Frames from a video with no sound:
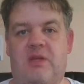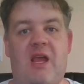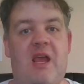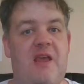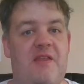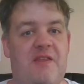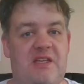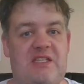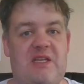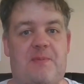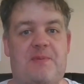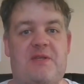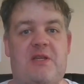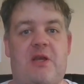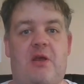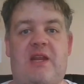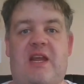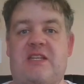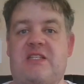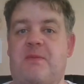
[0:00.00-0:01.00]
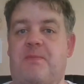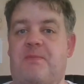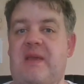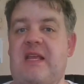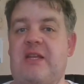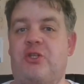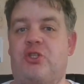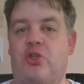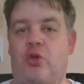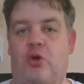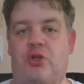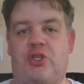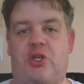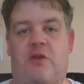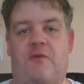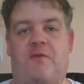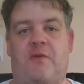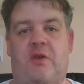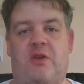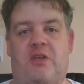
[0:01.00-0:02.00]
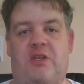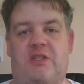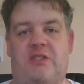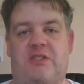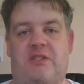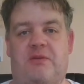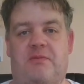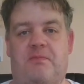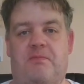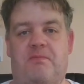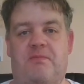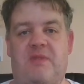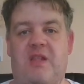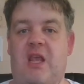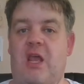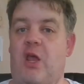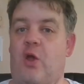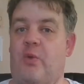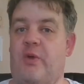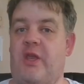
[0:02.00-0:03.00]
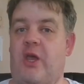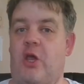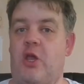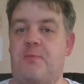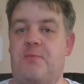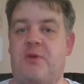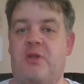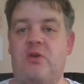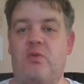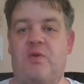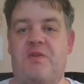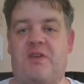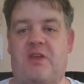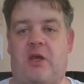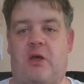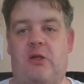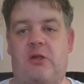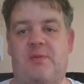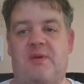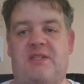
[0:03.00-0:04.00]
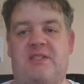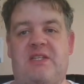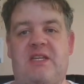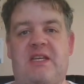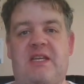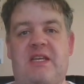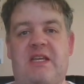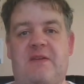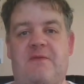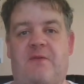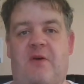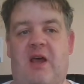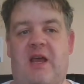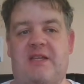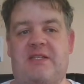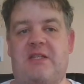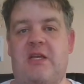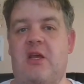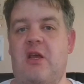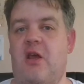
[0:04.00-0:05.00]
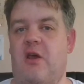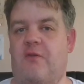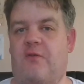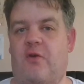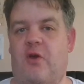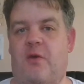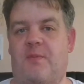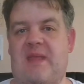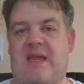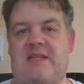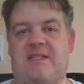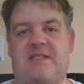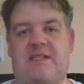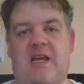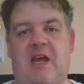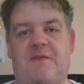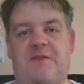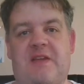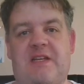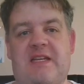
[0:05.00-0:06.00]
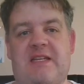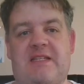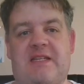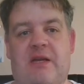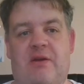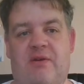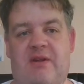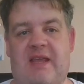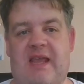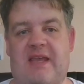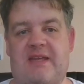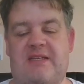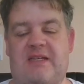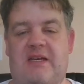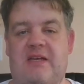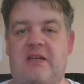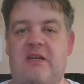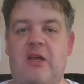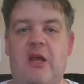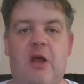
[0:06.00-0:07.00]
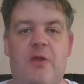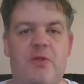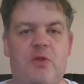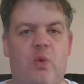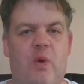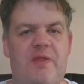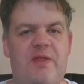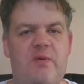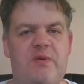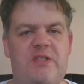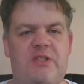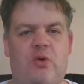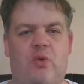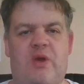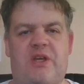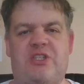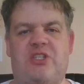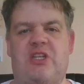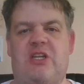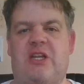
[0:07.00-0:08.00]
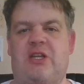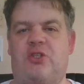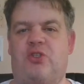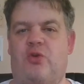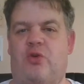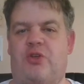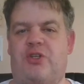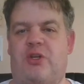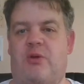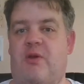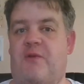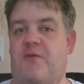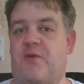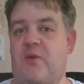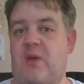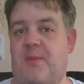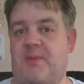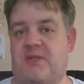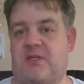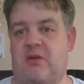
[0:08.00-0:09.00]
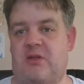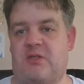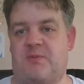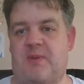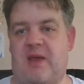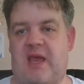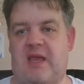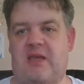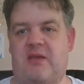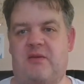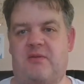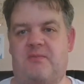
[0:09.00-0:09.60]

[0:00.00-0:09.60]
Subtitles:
This episode has a big Georgiou focus. We open with Culber seeking advice from that Starfleet interrogator, the one that was questioning Georgiou a few episodes back.